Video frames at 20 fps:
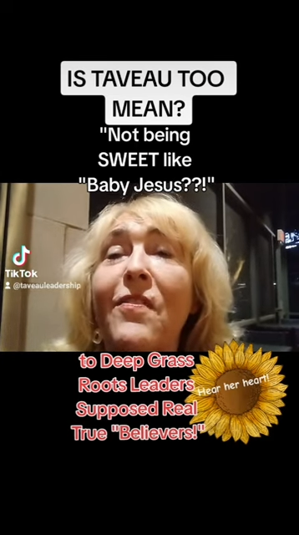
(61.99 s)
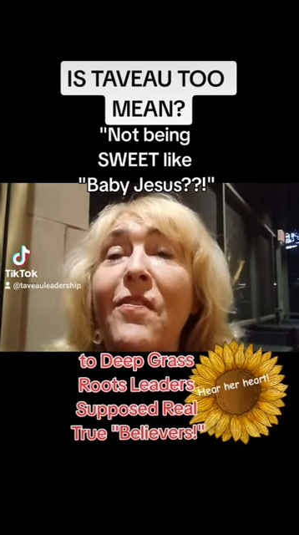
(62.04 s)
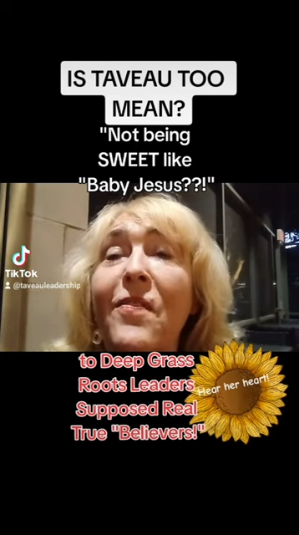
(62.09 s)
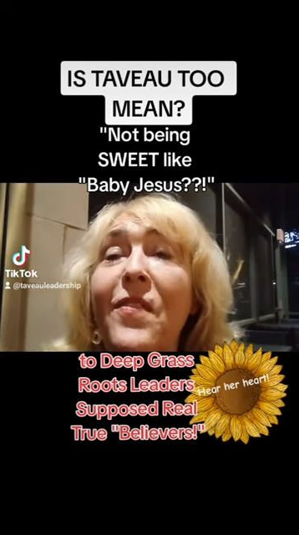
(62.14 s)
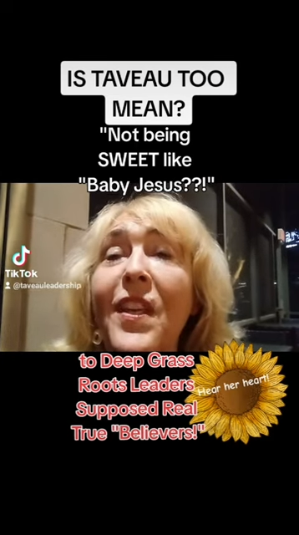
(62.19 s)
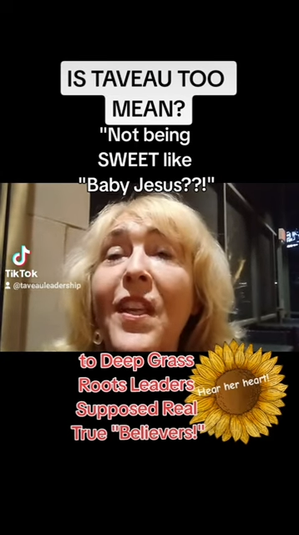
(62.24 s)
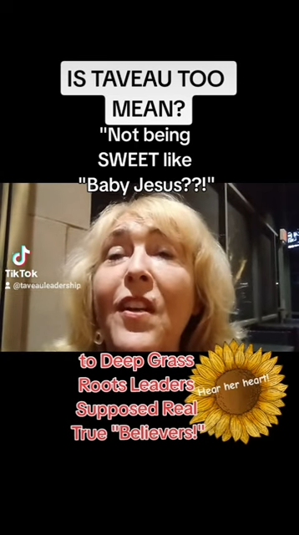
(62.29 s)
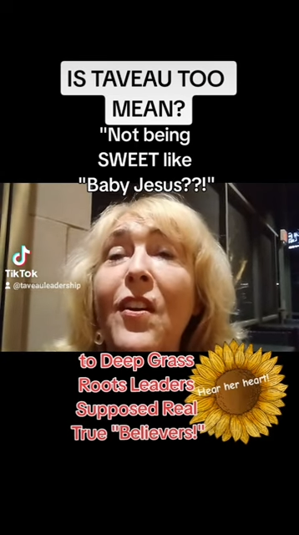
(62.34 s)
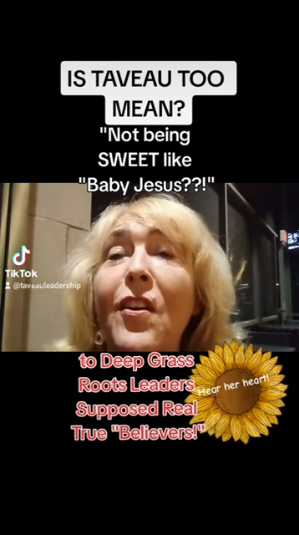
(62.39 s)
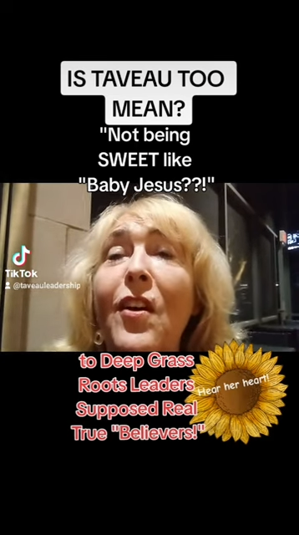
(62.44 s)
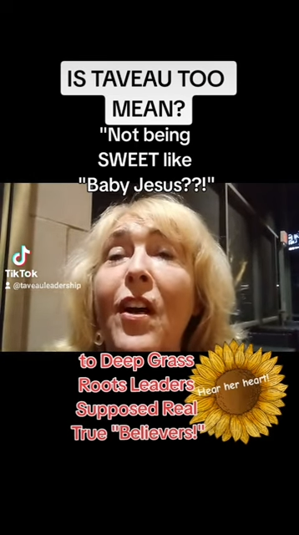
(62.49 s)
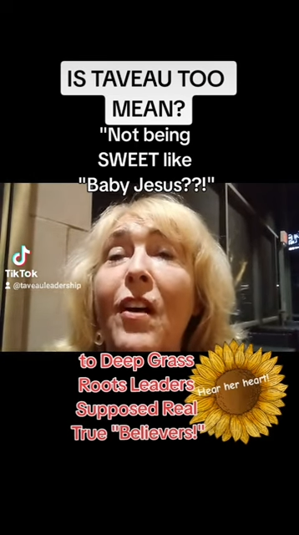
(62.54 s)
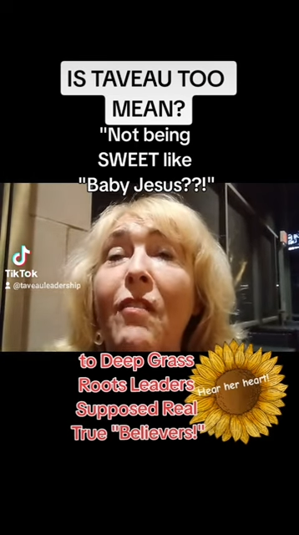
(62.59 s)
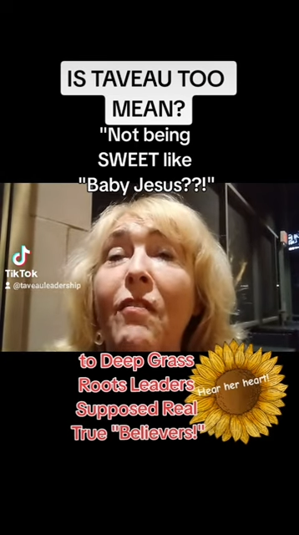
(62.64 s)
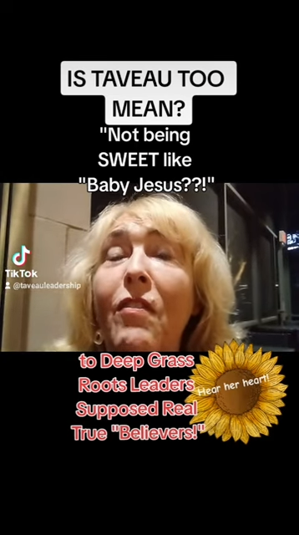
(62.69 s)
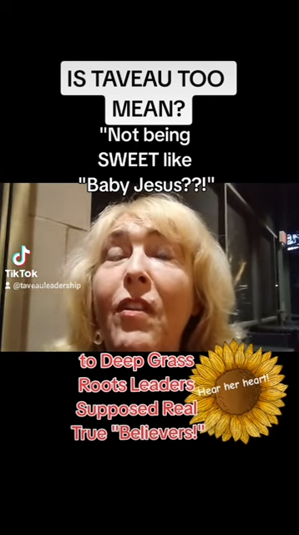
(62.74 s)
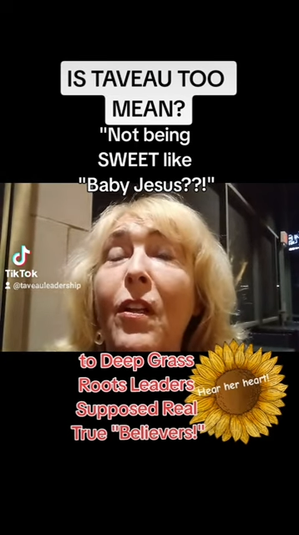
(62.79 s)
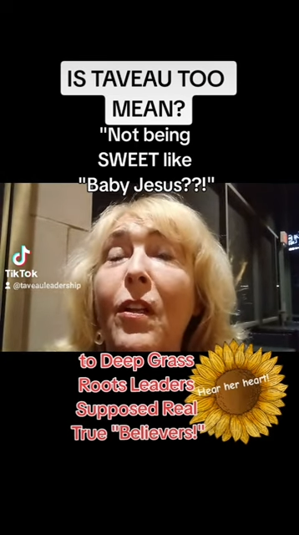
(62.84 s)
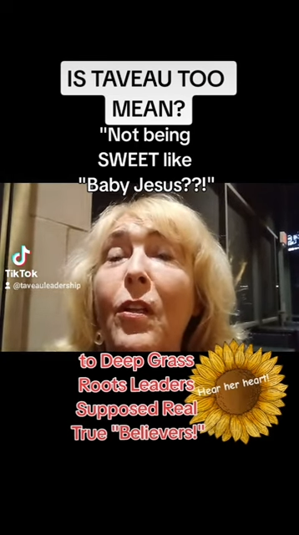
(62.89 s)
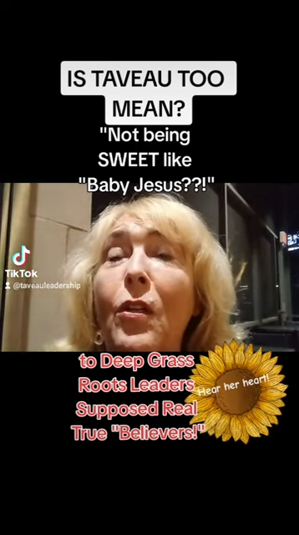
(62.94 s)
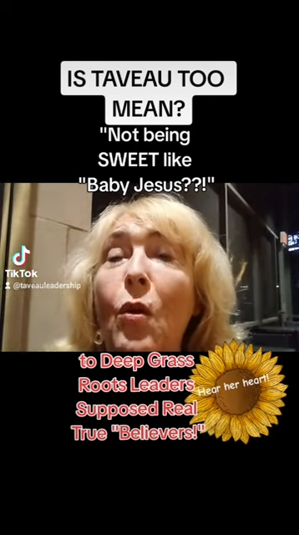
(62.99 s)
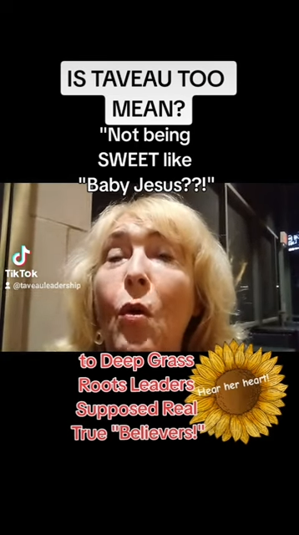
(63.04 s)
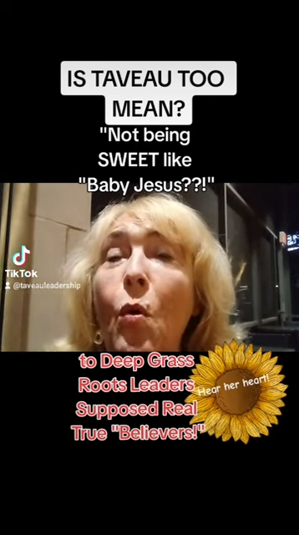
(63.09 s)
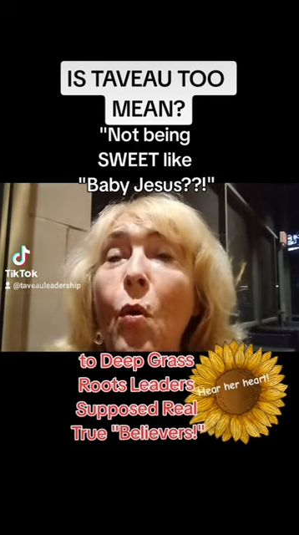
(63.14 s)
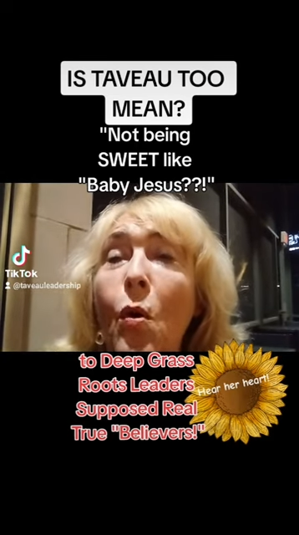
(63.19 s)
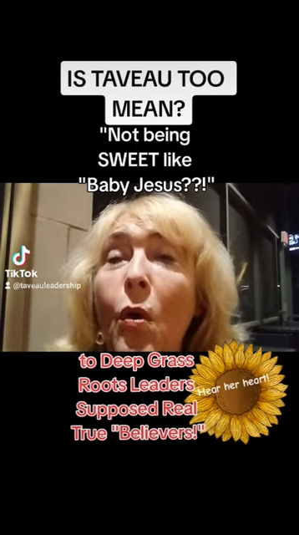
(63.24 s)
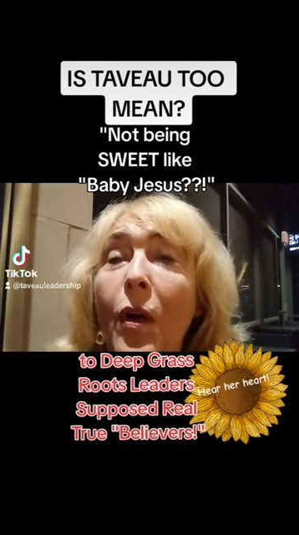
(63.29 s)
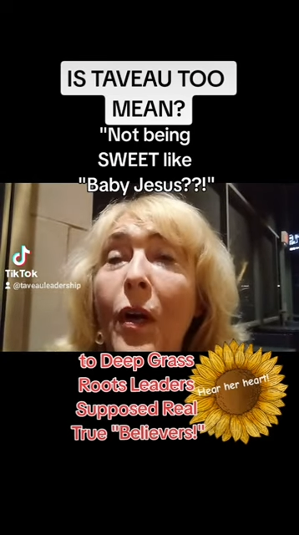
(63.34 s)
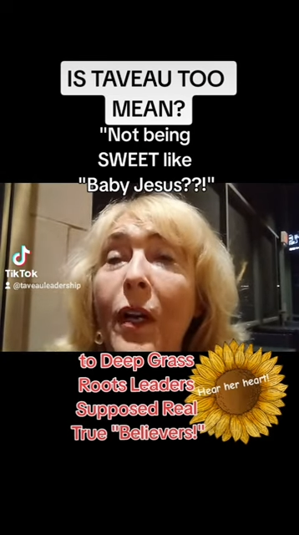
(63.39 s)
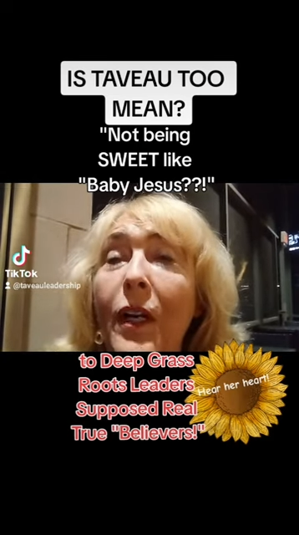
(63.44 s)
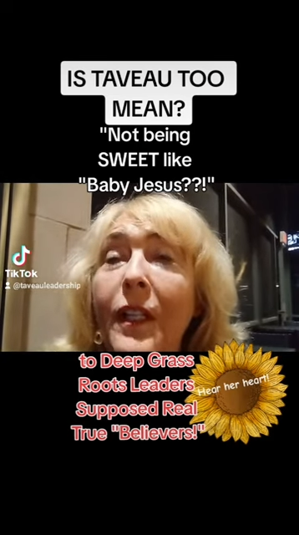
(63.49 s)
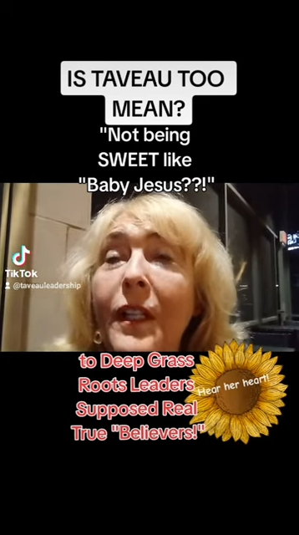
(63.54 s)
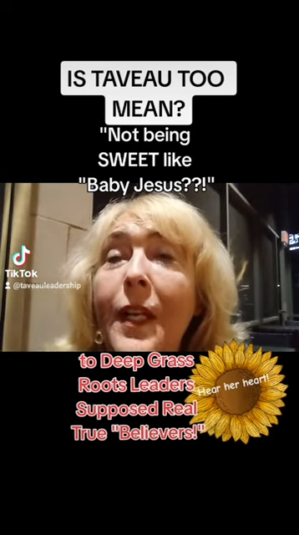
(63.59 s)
fear of the Lord.